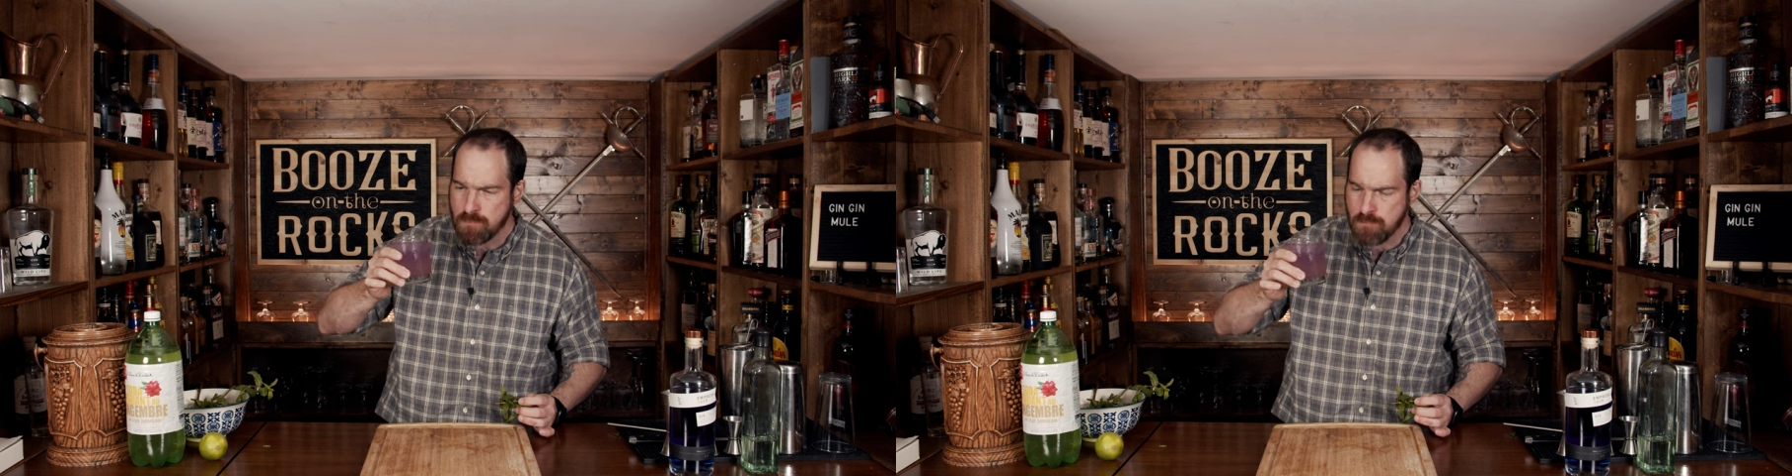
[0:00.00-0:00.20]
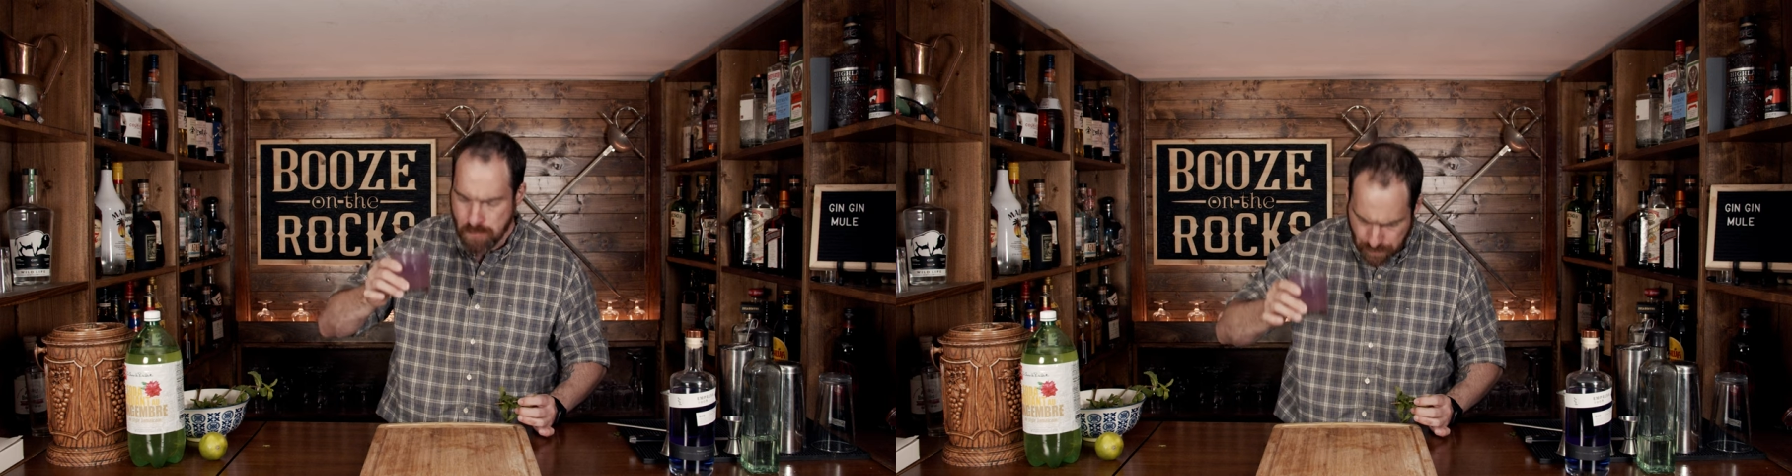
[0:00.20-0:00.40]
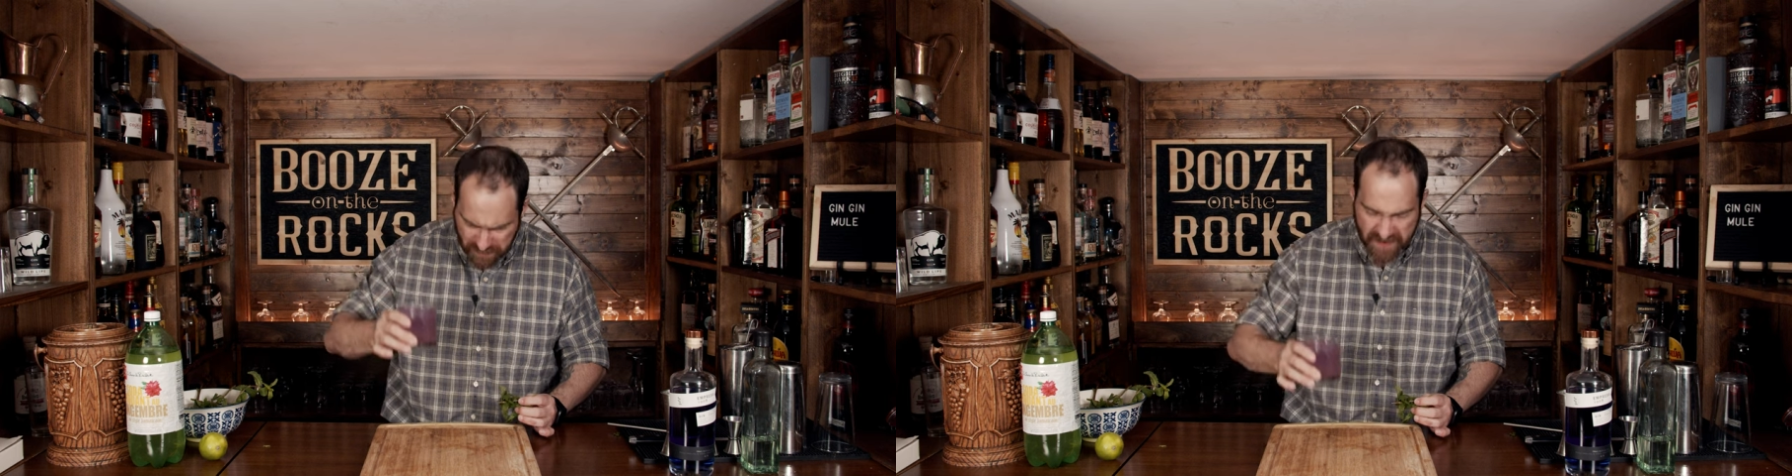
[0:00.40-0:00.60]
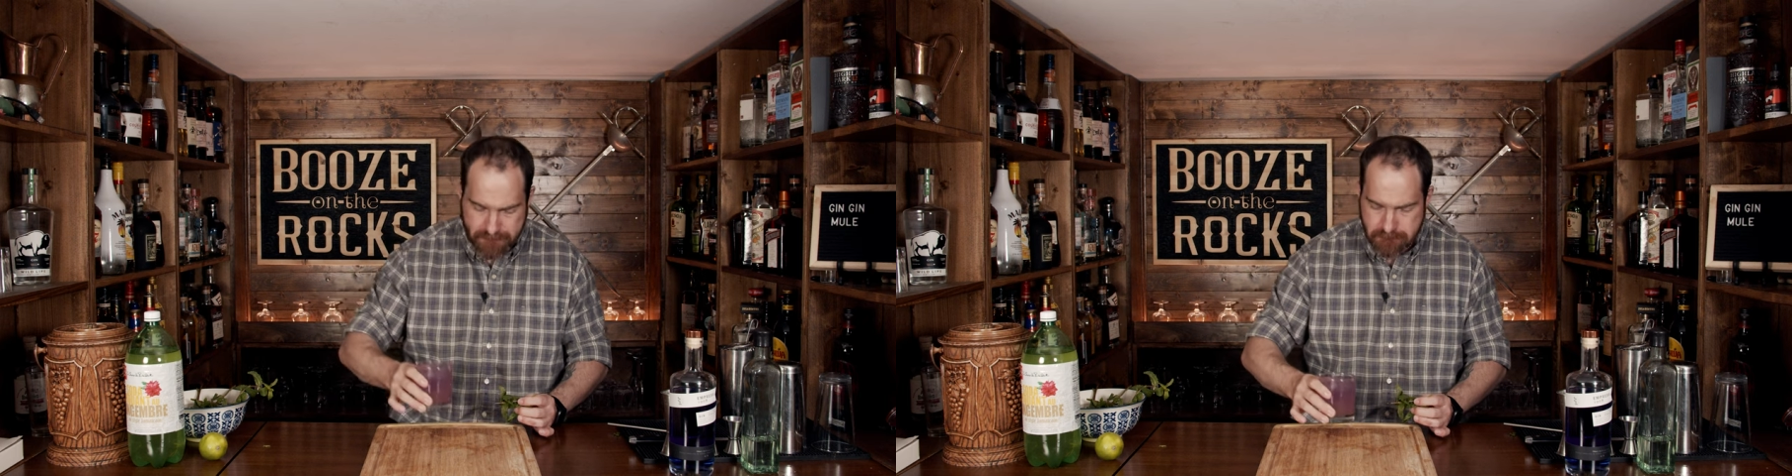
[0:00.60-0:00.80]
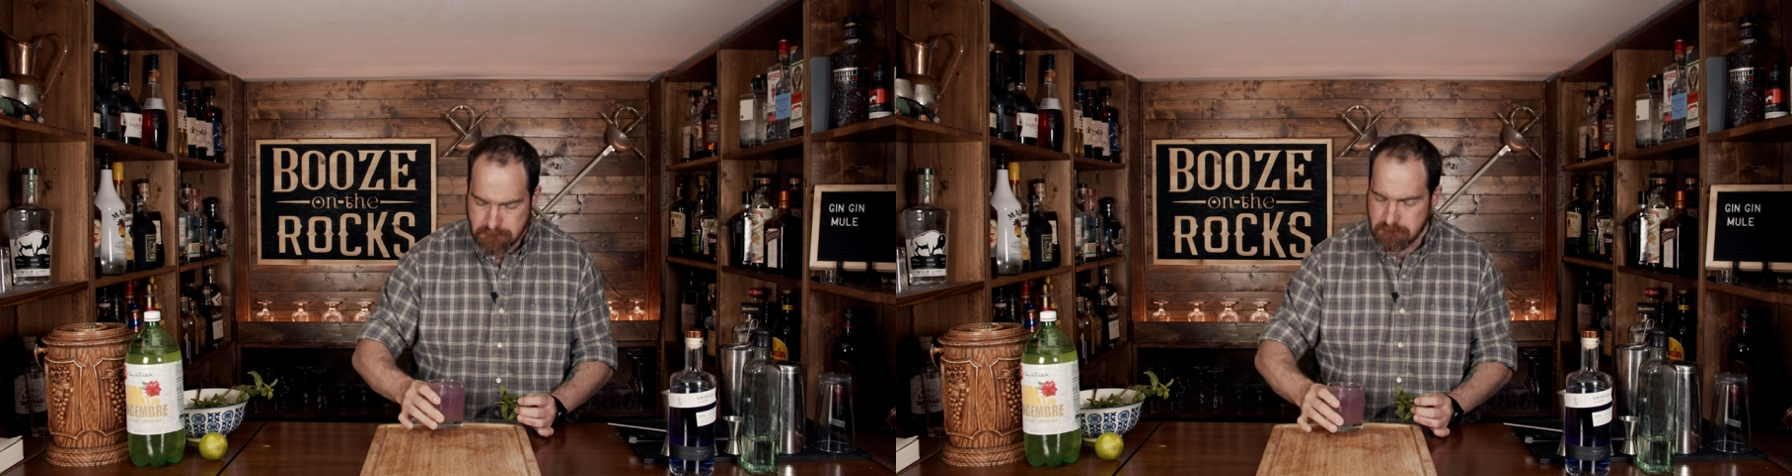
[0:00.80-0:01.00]
Mm.
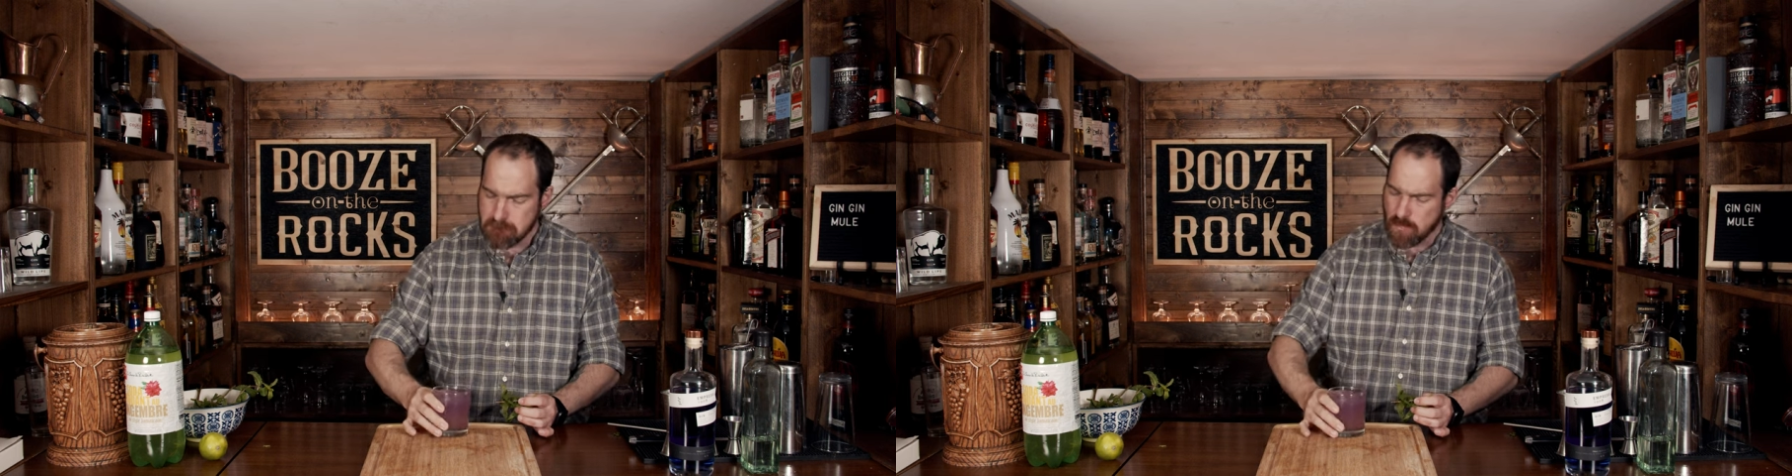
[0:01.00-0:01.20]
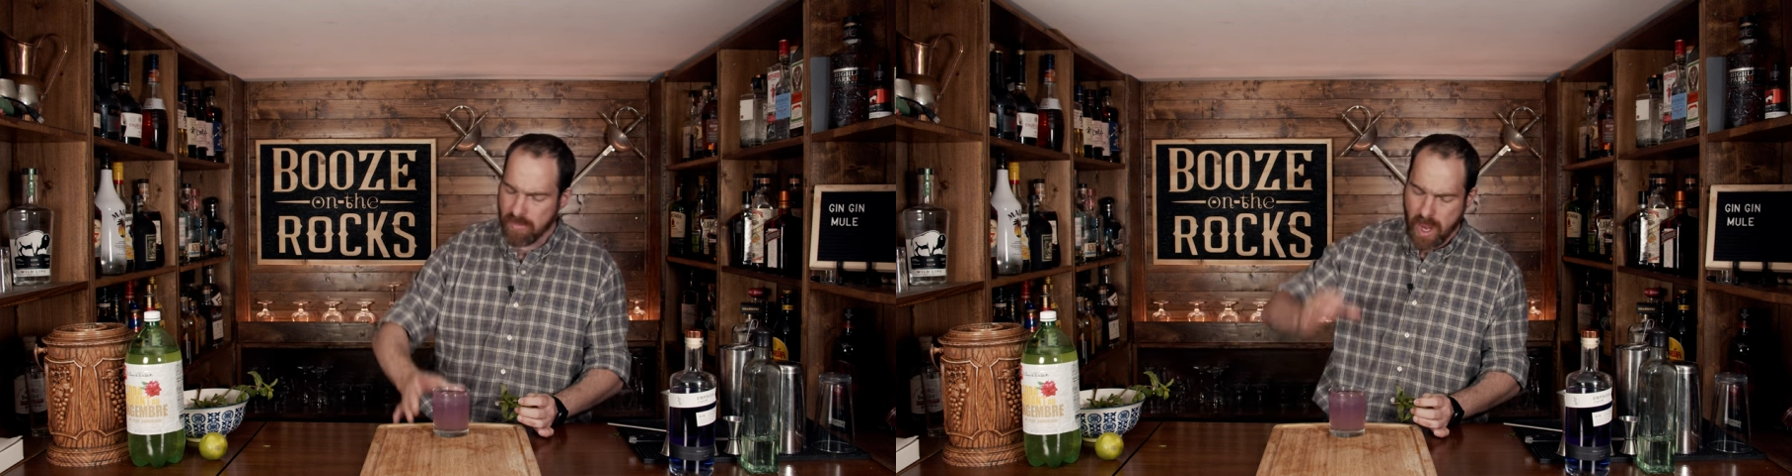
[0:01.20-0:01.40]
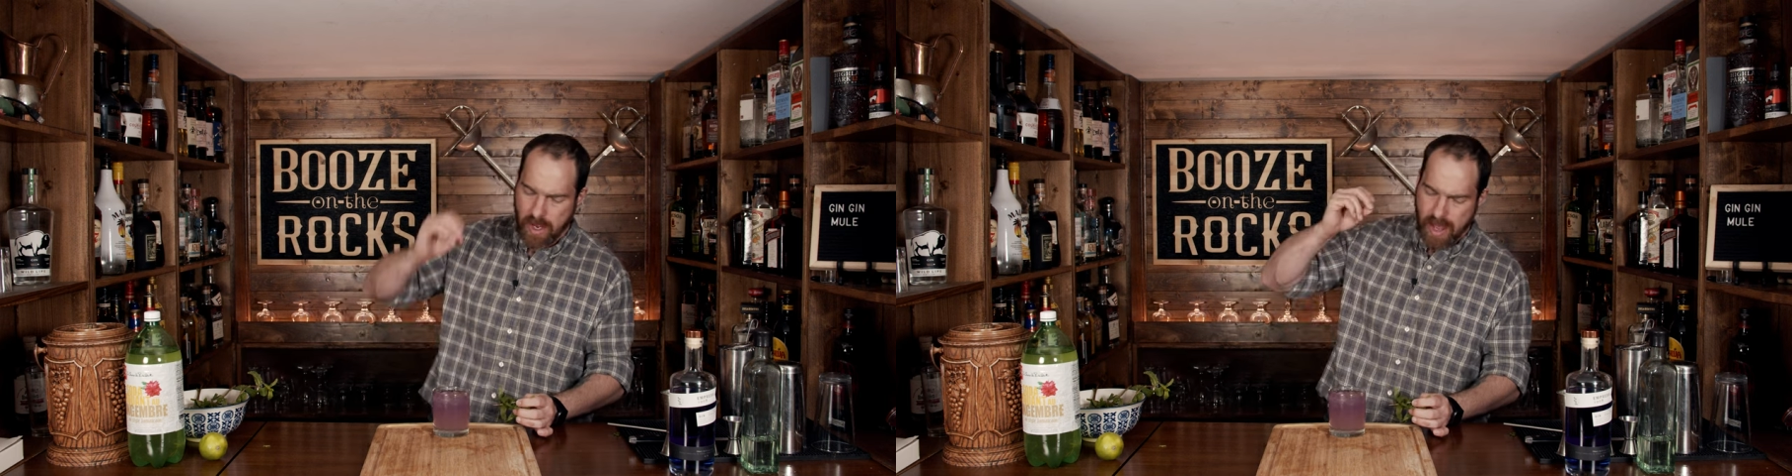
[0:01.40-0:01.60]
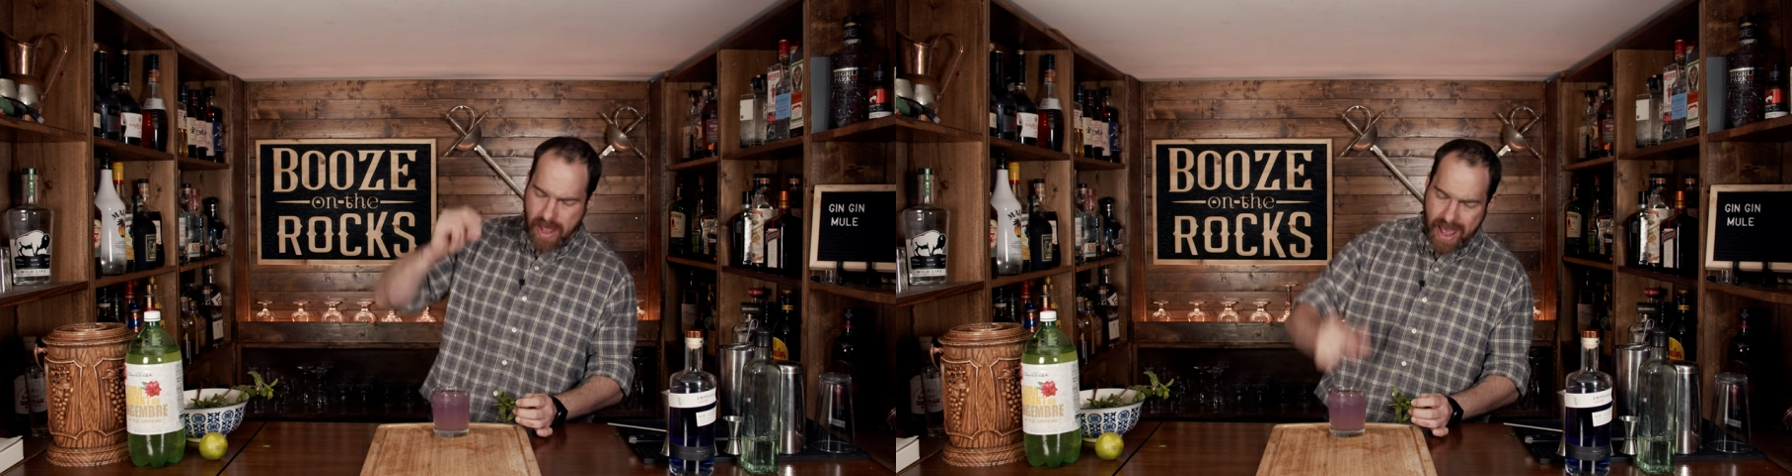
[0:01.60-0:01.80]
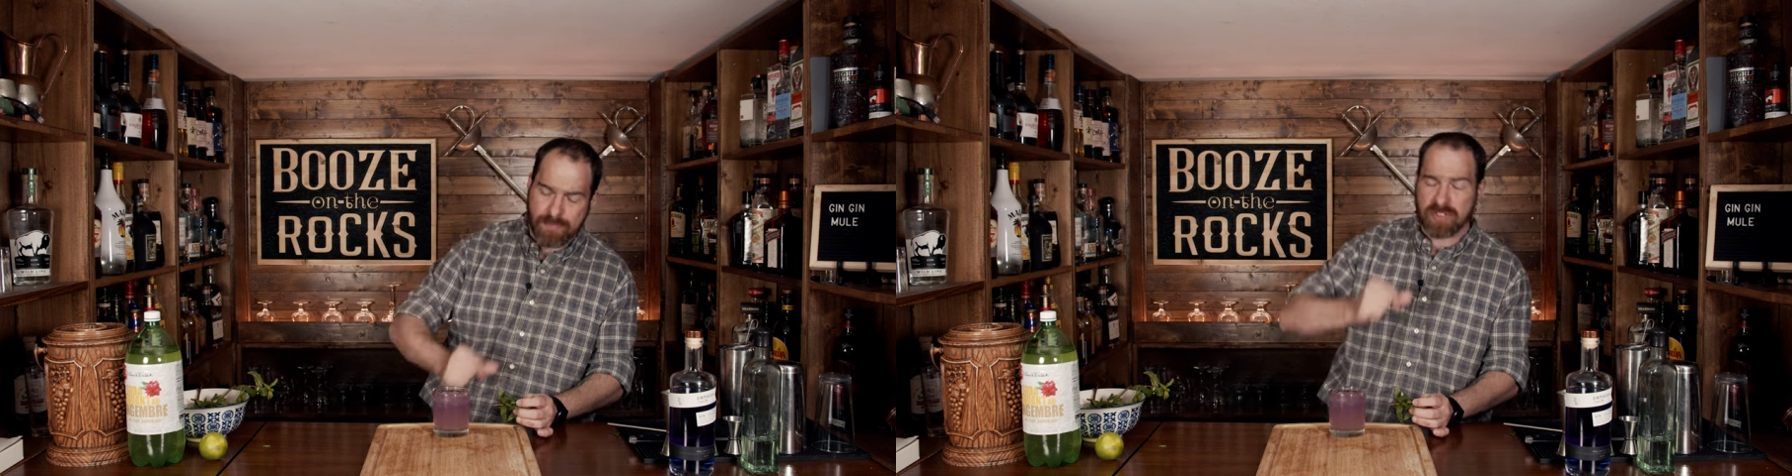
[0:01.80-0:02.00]

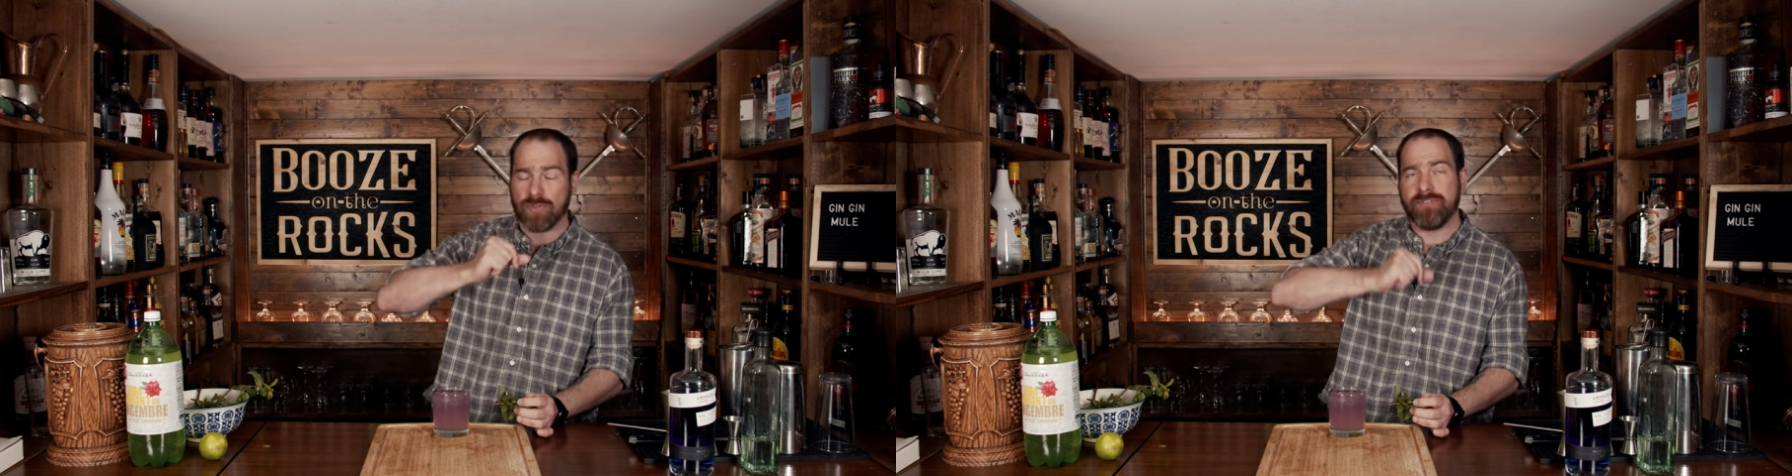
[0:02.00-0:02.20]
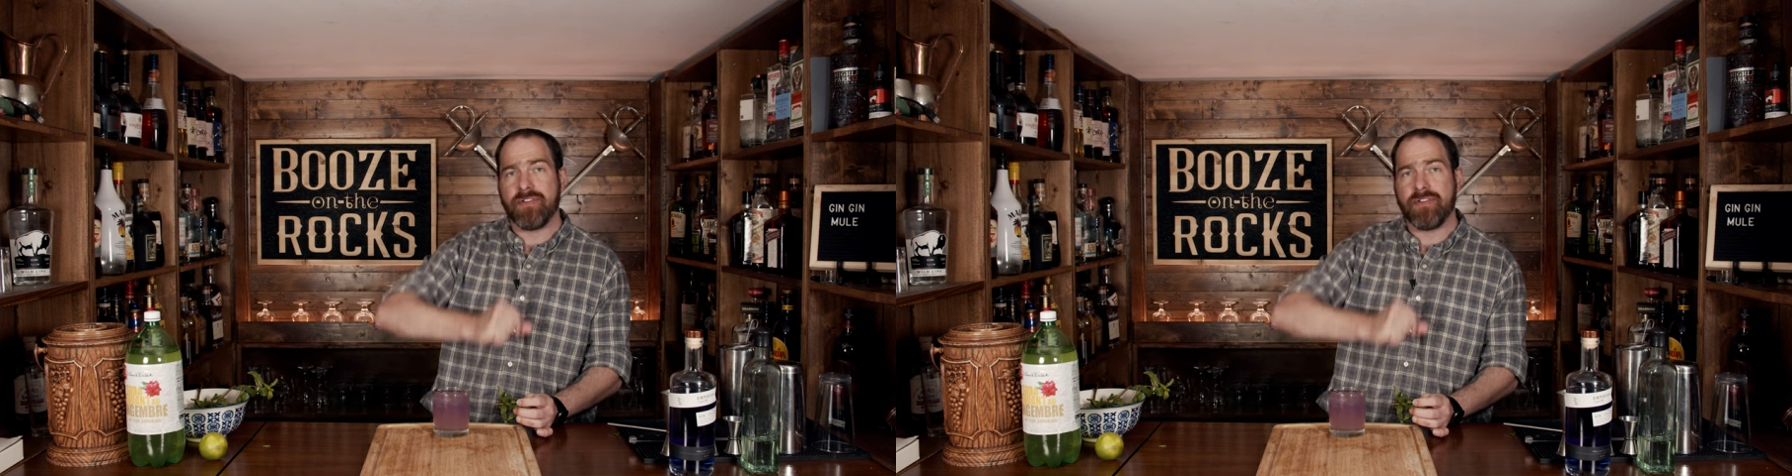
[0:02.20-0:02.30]
Absolutely